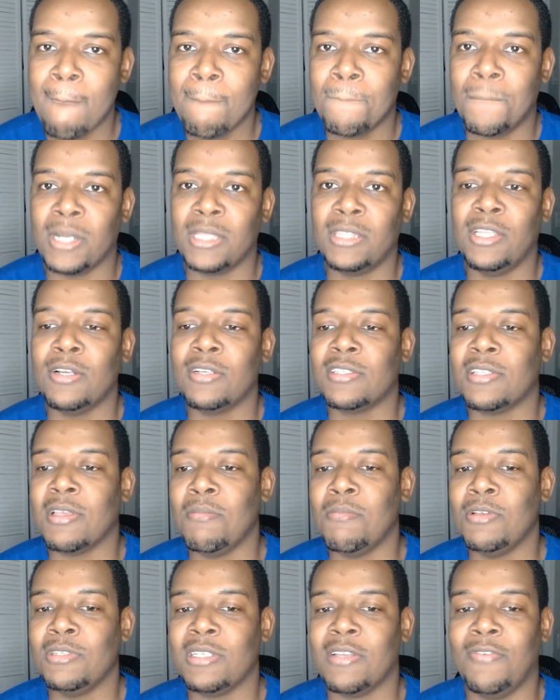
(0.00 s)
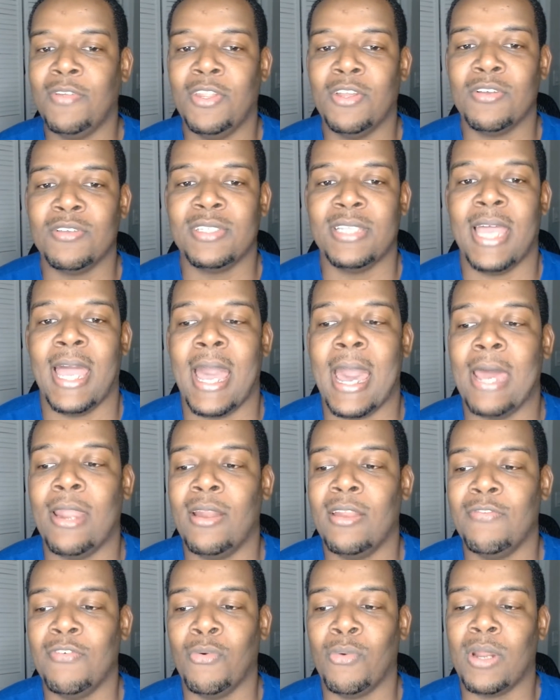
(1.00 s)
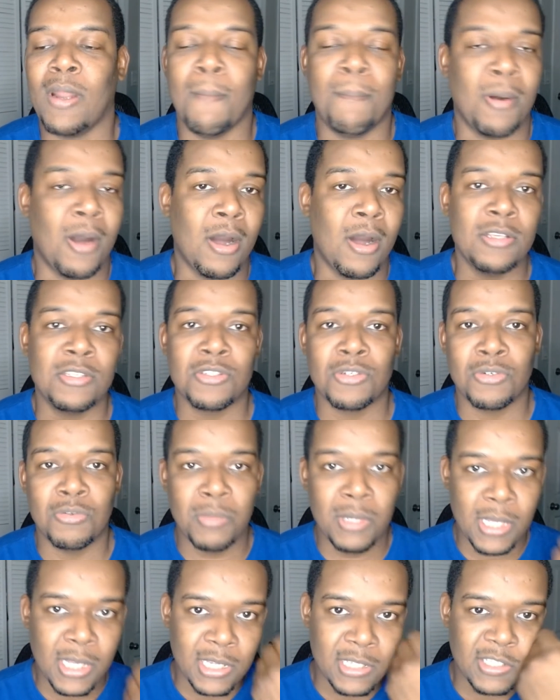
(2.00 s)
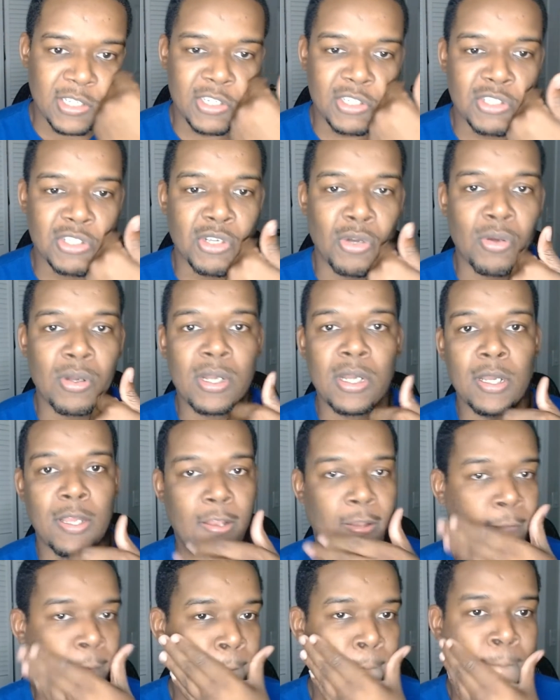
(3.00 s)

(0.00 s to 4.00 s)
but there's some music videos that I don't even want to pause through because they're so good.